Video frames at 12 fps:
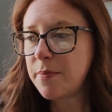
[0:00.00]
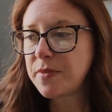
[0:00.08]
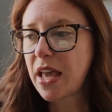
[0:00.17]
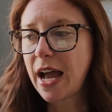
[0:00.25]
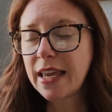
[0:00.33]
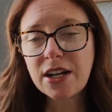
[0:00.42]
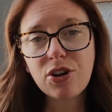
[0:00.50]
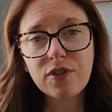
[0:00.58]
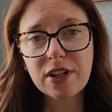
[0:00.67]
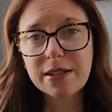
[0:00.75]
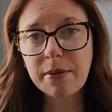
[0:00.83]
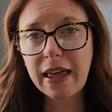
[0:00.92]
I can
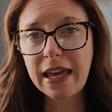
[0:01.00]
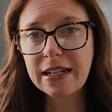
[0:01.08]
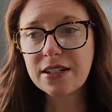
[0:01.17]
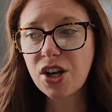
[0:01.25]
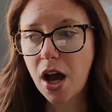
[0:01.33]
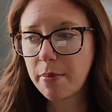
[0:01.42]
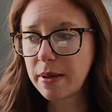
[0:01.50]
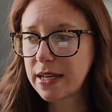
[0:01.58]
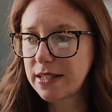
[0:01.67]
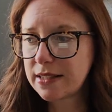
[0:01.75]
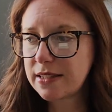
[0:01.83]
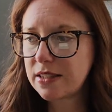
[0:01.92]
over-explain
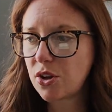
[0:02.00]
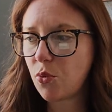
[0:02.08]
topics.